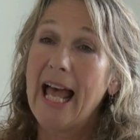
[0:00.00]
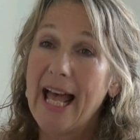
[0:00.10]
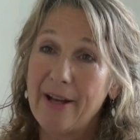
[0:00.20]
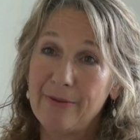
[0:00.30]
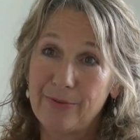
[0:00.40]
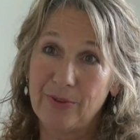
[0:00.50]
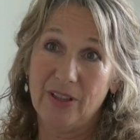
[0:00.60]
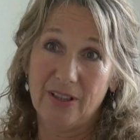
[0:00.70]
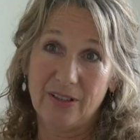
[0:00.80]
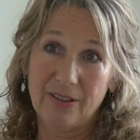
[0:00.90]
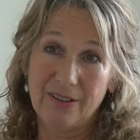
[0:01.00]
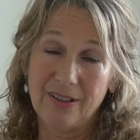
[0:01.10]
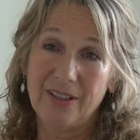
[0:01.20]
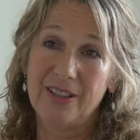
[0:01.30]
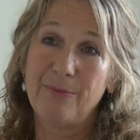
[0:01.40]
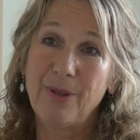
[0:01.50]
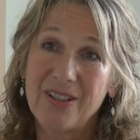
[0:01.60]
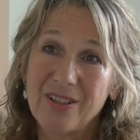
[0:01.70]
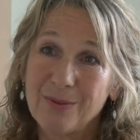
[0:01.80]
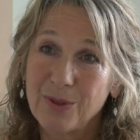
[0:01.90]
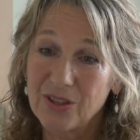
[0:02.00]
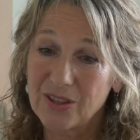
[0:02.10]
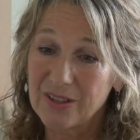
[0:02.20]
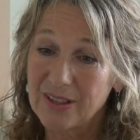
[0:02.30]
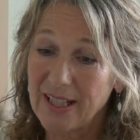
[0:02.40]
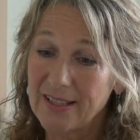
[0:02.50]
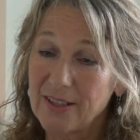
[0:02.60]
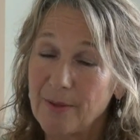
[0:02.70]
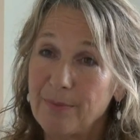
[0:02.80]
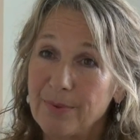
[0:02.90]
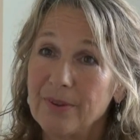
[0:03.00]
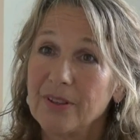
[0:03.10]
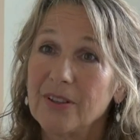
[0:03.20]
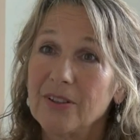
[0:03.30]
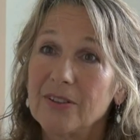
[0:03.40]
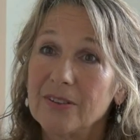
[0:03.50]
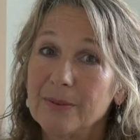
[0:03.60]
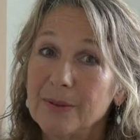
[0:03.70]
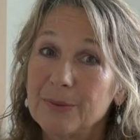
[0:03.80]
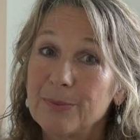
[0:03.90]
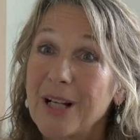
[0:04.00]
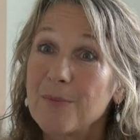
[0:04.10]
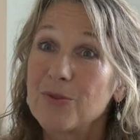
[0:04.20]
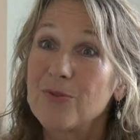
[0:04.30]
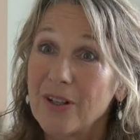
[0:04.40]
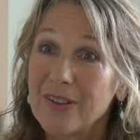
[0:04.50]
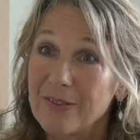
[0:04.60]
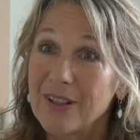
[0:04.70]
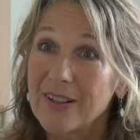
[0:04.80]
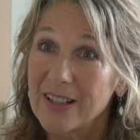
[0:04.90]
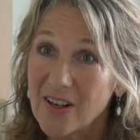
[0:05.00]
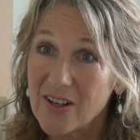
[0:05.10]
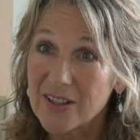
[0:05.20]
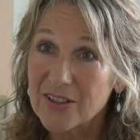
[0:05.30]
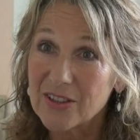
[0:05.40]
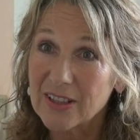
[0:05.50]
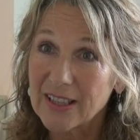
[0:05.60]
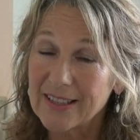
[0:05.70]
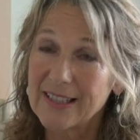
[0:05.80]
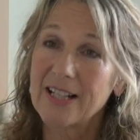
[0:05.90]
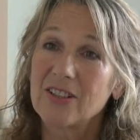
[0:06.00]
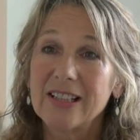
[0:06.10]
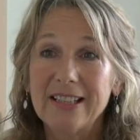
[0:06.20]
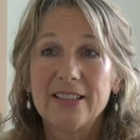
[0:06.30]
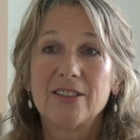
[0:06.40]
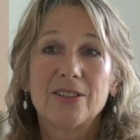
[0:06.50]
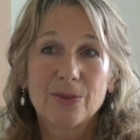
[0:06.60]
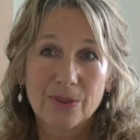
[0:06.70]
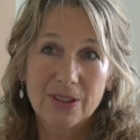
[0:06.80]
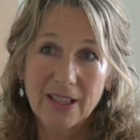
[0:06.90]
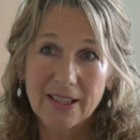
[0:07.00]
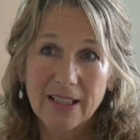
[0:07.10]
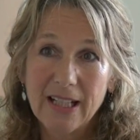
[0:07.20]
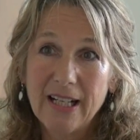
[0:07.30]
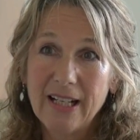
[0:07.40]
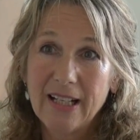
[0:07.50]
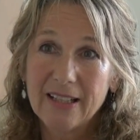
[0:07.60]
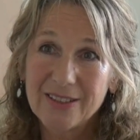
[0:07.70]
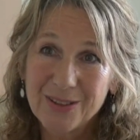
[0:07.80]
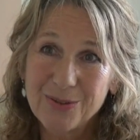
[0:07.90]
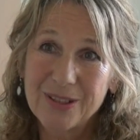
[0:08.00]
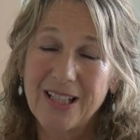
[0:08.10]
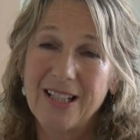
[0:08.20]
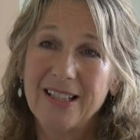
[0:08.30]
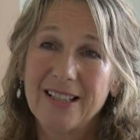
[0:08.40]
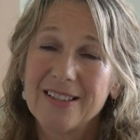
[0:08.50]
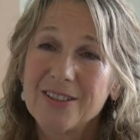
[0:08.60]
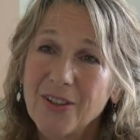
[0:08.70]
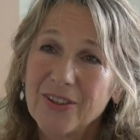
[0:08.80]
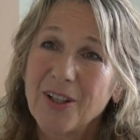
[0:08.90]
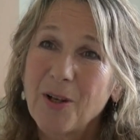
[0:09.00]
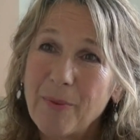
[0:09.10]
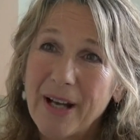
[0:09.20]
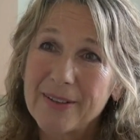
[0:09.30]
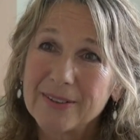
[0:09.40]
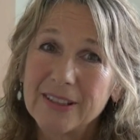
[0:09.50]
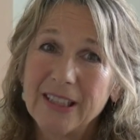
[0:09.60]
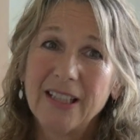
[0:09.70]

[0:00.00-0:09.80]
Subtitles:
have a depression which takes up, which becomes very, very large, it can actually lead to suicide. And suicide is not about